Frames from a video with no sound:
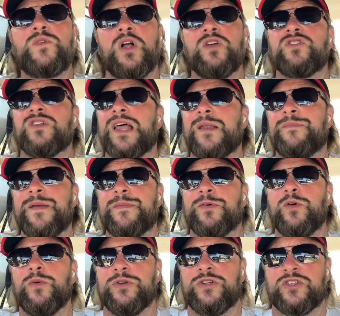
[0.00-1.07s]
there's a lot of
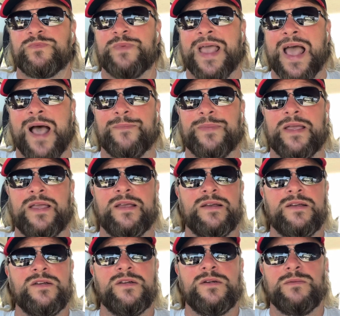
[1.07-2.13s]
people who would just be happy
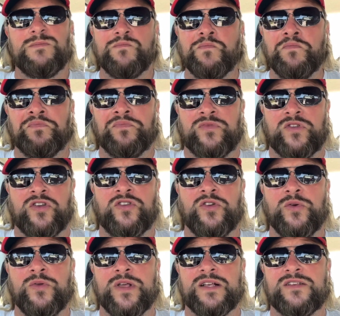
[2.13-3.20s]
to
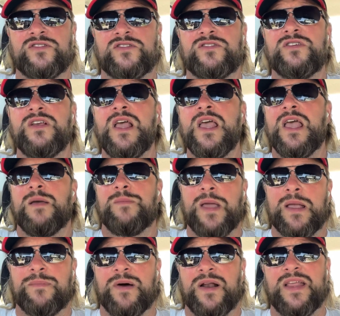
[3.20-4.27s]
do this and
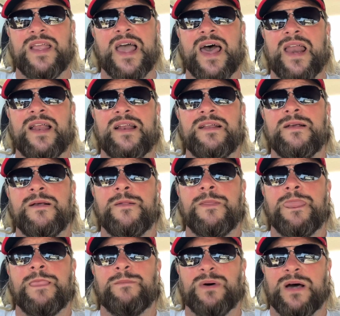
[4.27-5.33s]
make money at it.
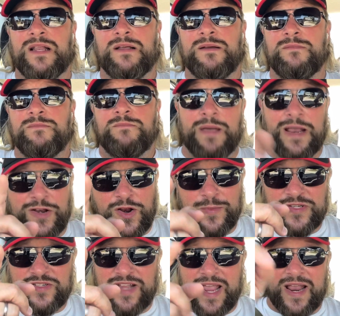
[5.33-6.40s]
But make no
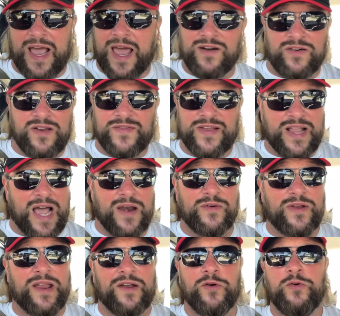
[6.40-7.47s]
mistake, I
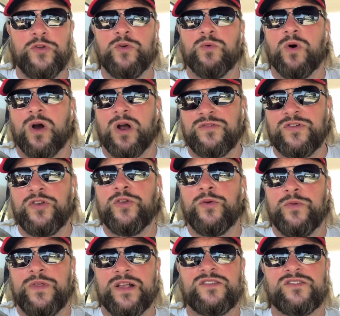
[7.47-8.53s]
don't care who you are. If you
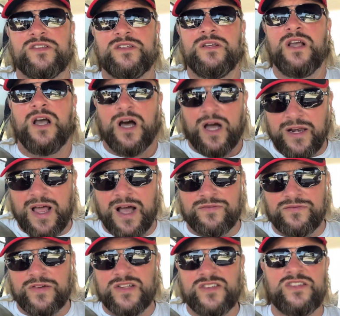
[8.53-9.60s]
do this
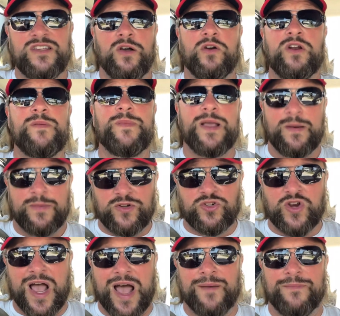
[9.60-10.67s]
enough, it's still going to become a
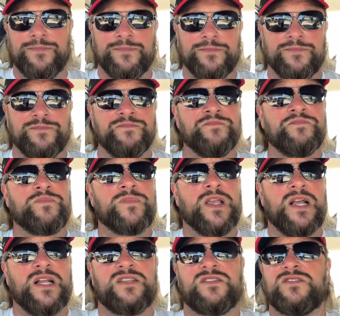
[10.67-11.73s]
job.
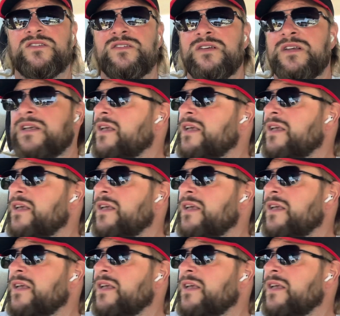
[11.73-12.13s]
It's